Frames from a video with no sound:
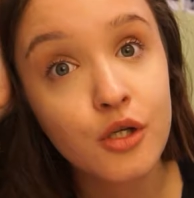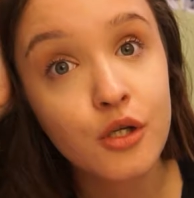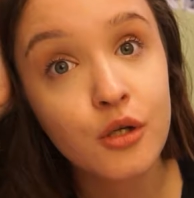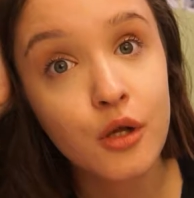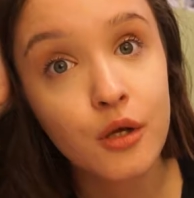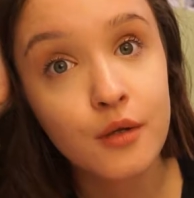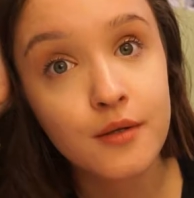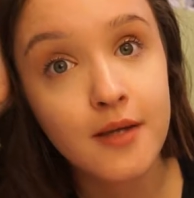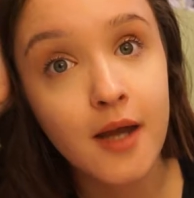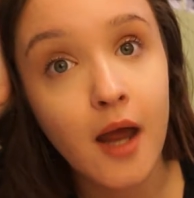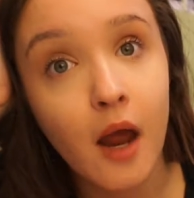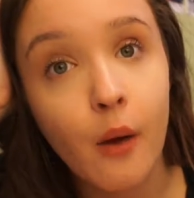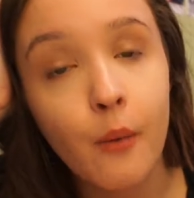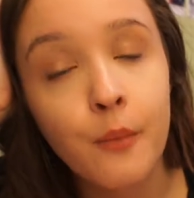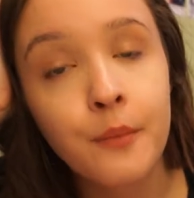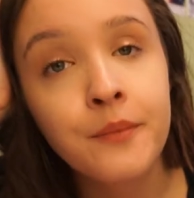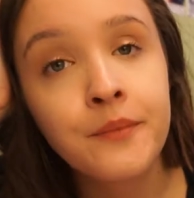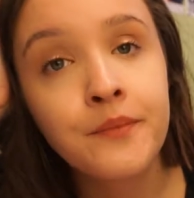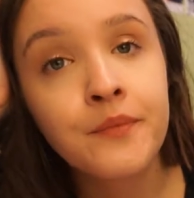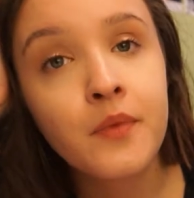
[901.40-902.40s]
to do those now.
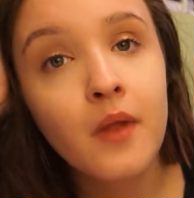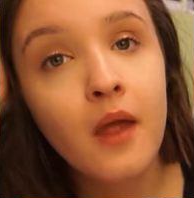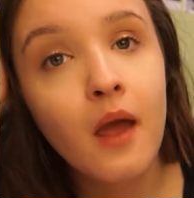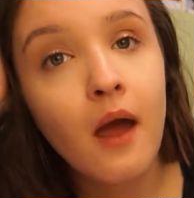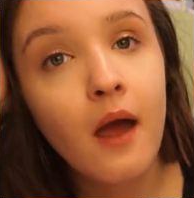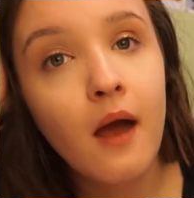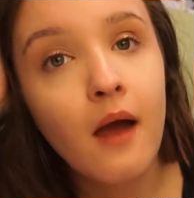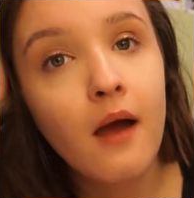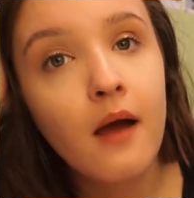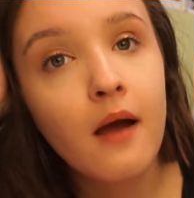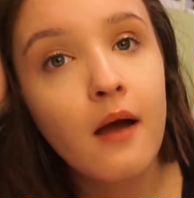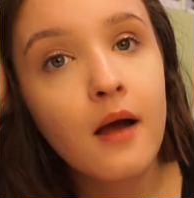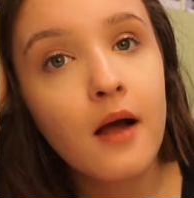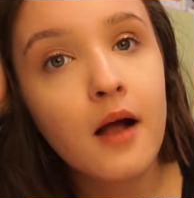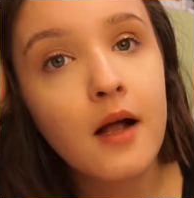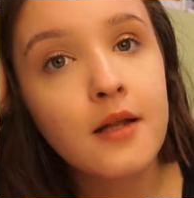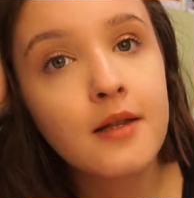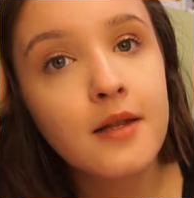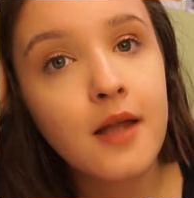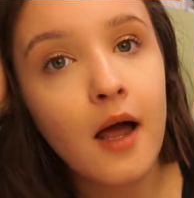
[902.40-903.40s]

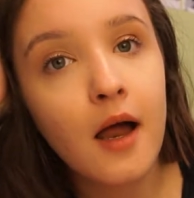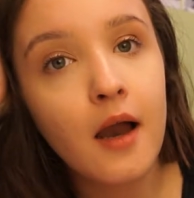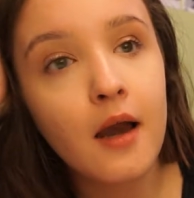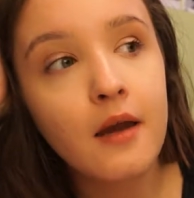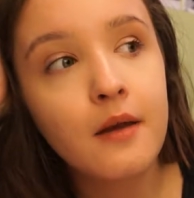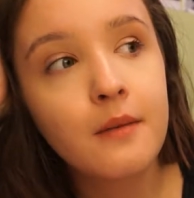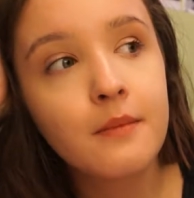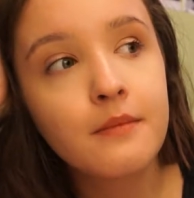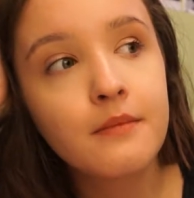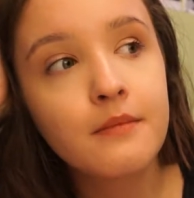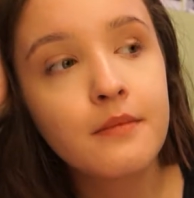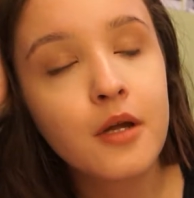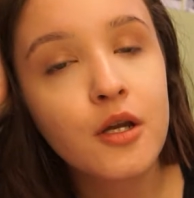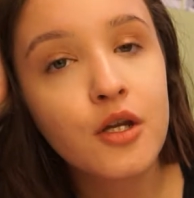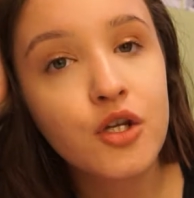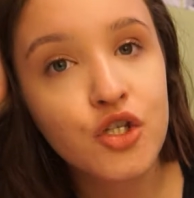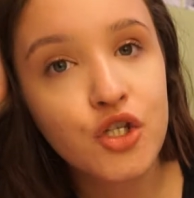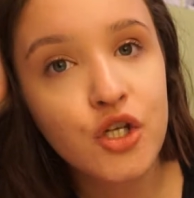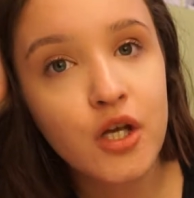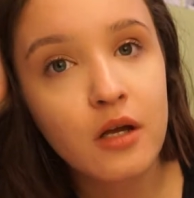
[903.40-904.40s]
And then I'm going
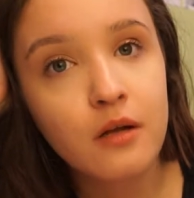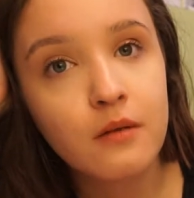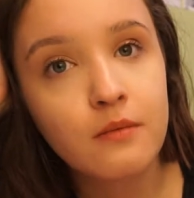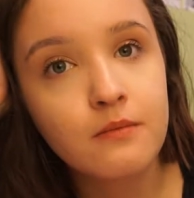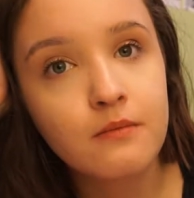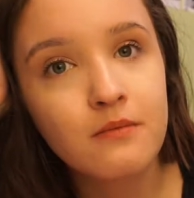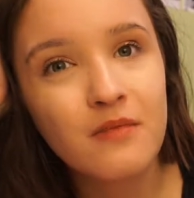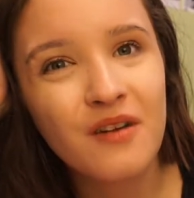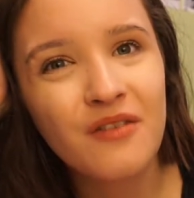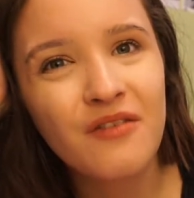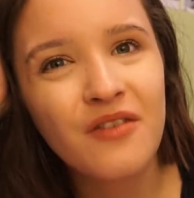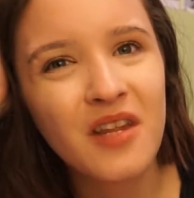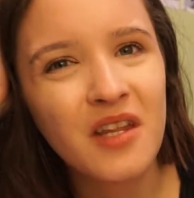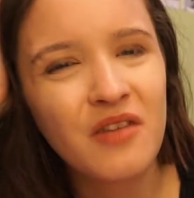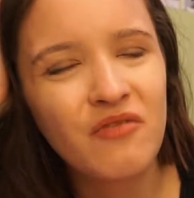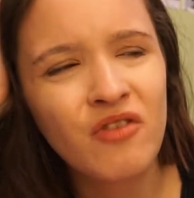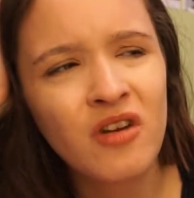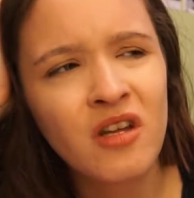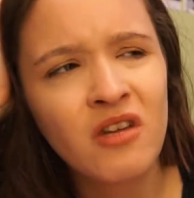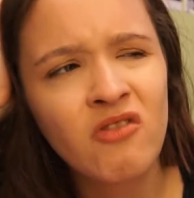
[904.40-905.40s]
to chill. I'm
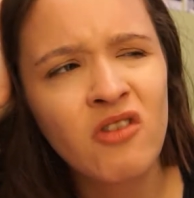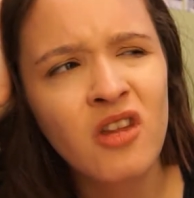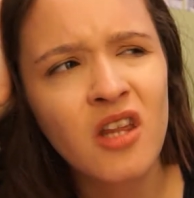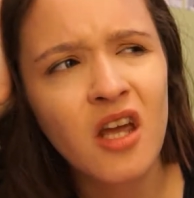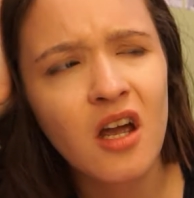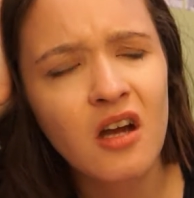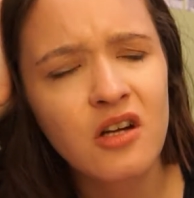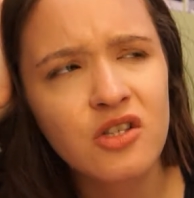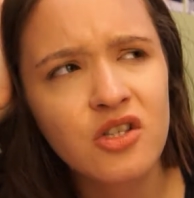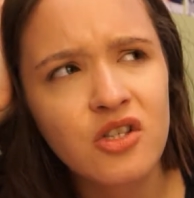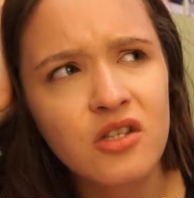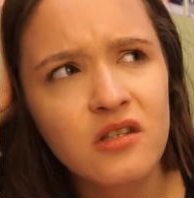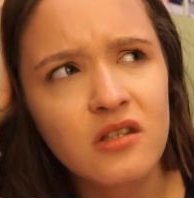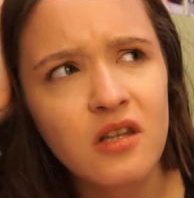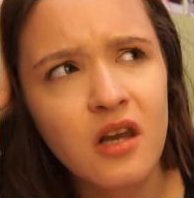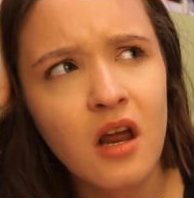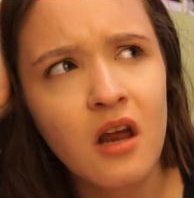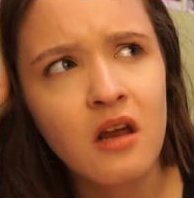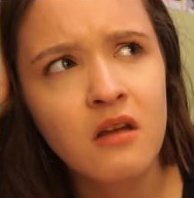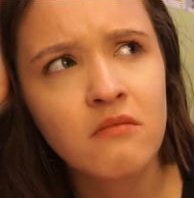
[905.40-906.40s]
feeling really, really anxious
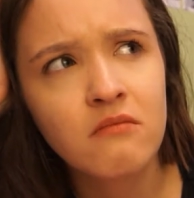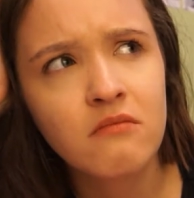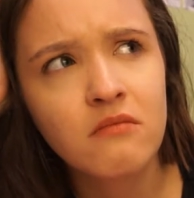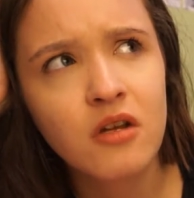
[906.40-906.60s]
today.